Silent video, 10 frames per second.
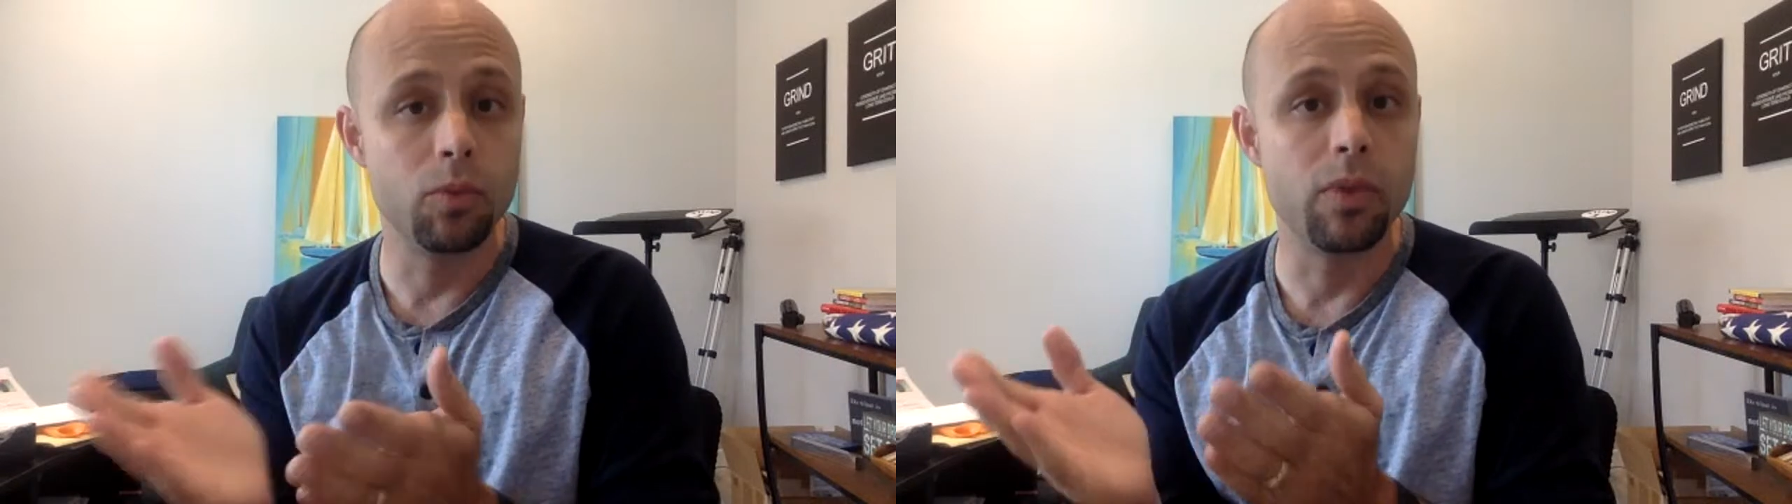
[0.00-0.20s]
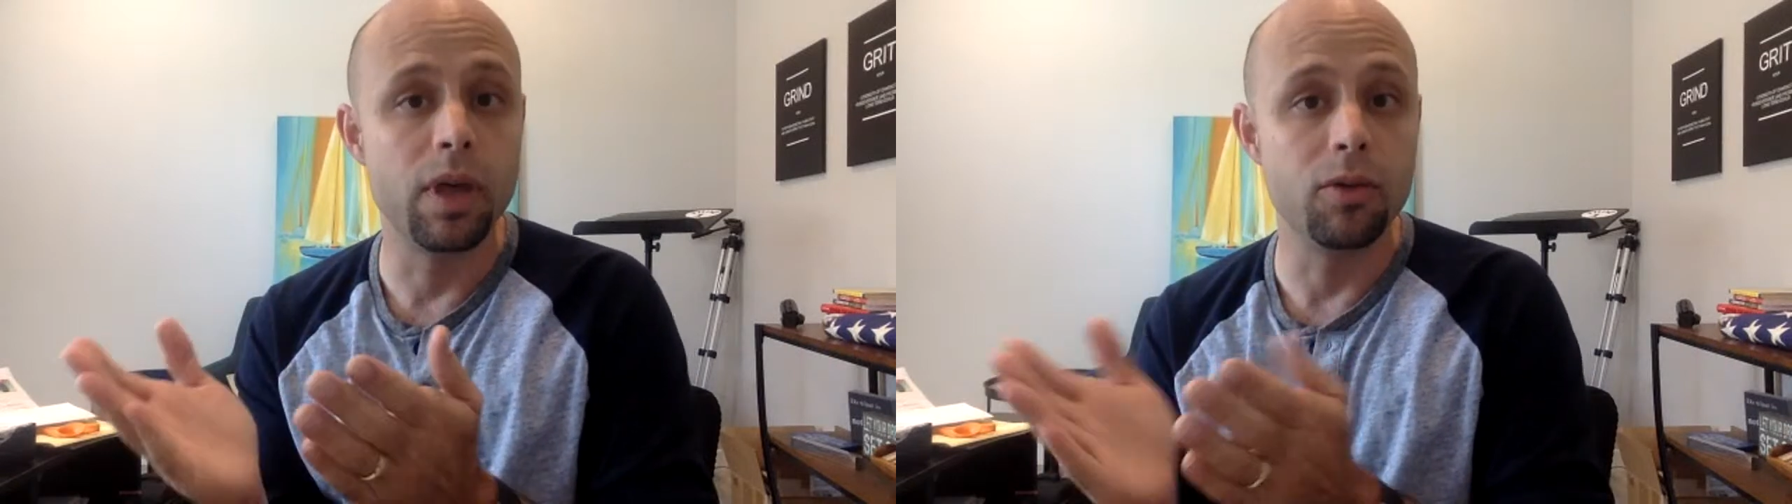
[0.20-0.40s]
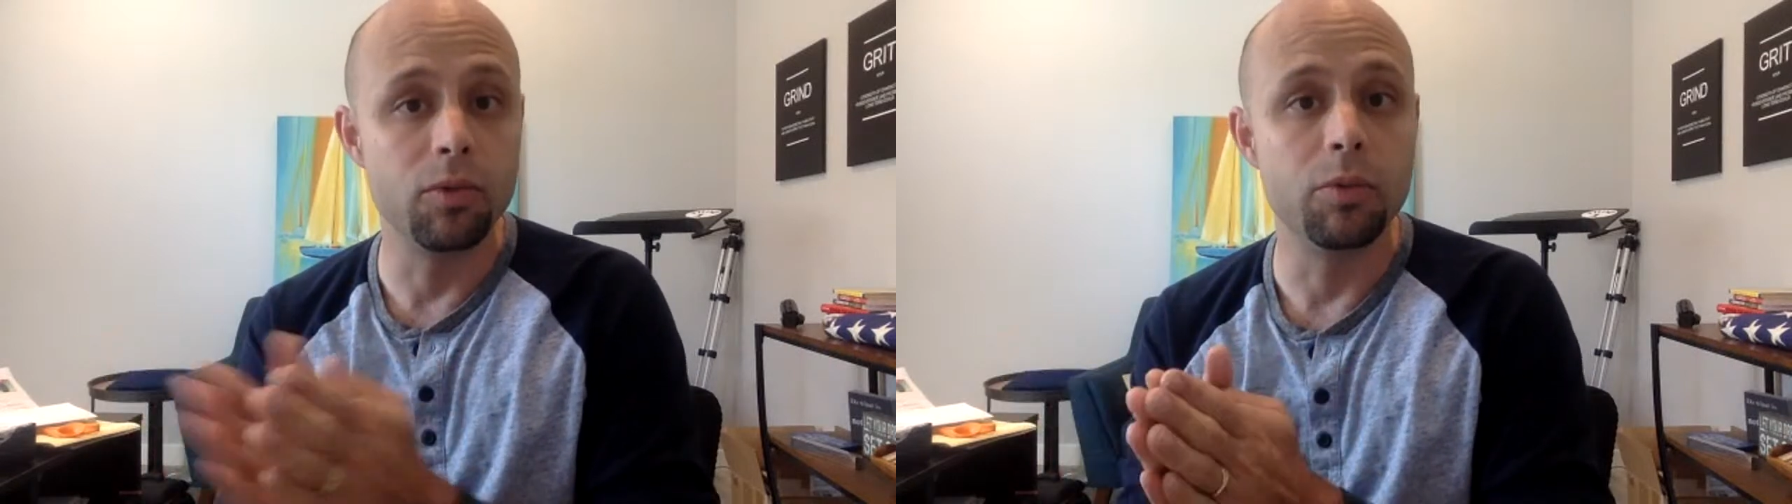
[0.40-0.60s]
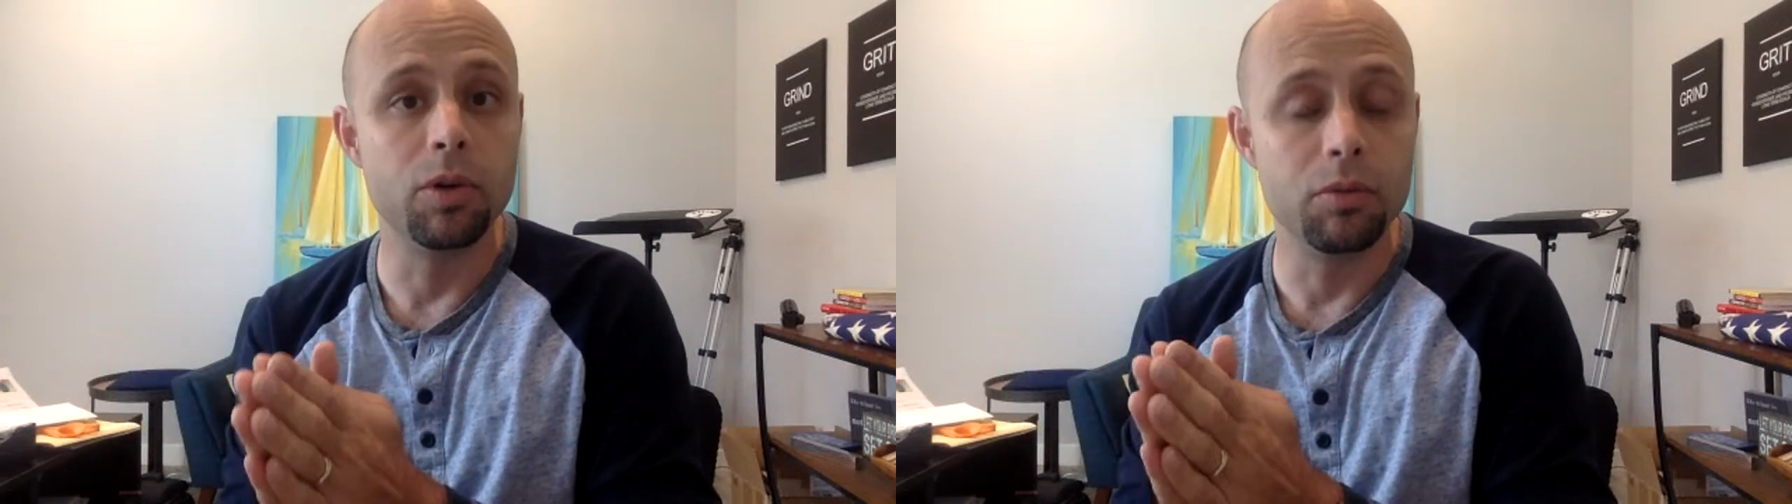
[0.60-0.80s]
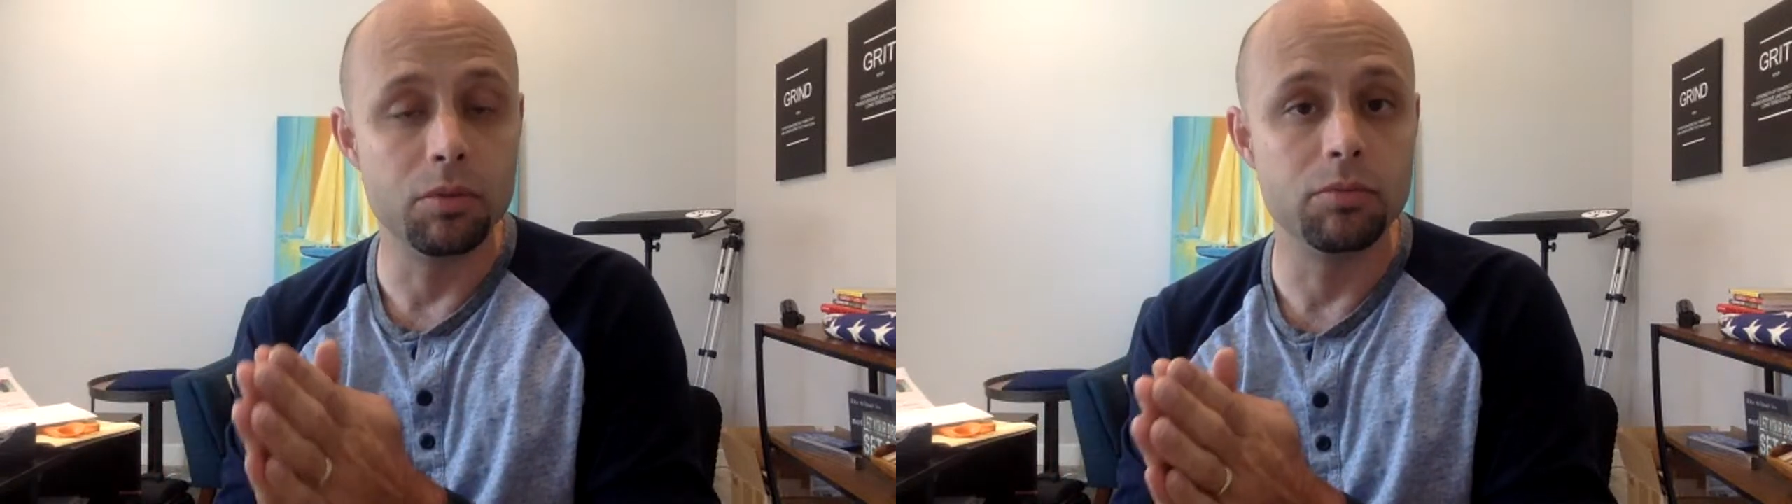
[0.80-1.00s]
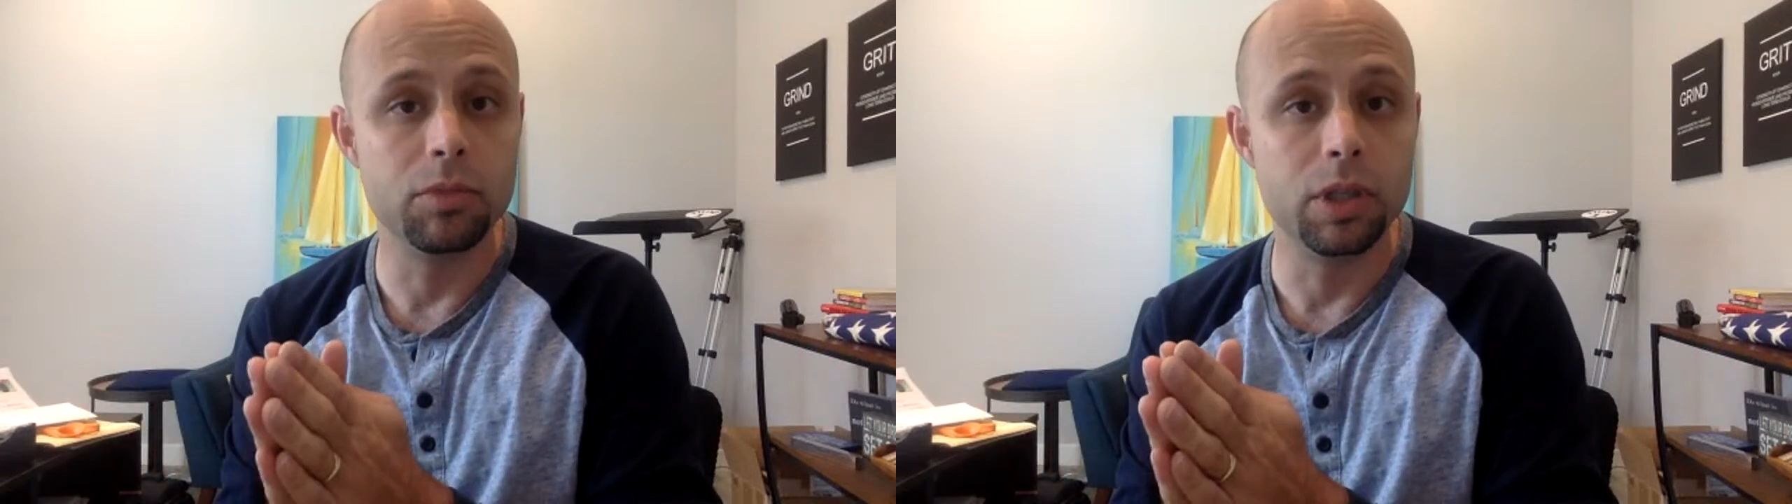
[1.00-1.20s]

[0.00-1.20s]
then we will